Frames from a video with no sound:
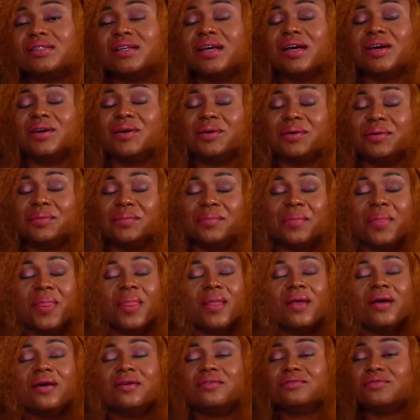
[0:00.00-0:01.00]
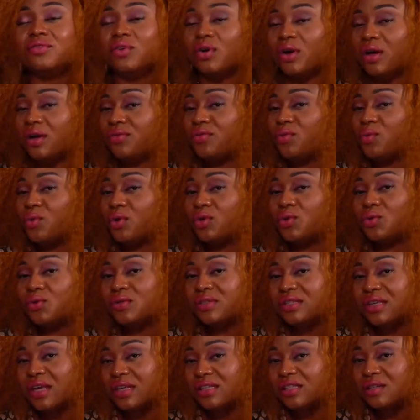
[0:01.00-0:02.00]
Um, for everyone who's
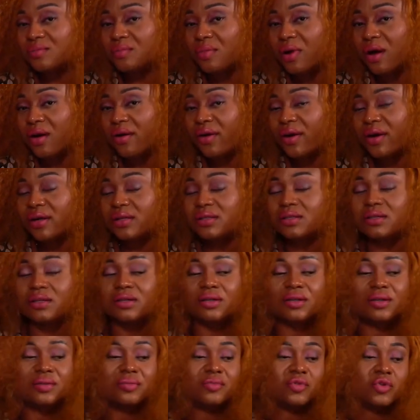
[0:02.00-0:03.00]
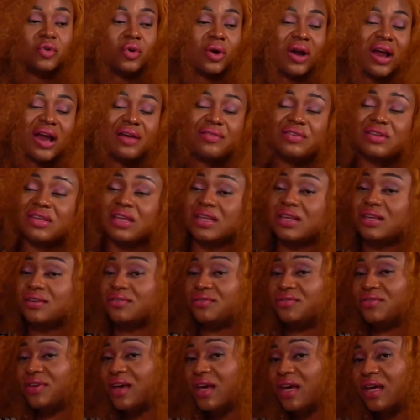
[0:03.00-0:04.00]
getting married, um, you're having an
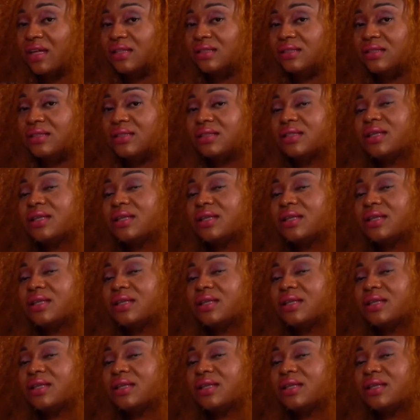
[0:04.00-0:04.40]
event,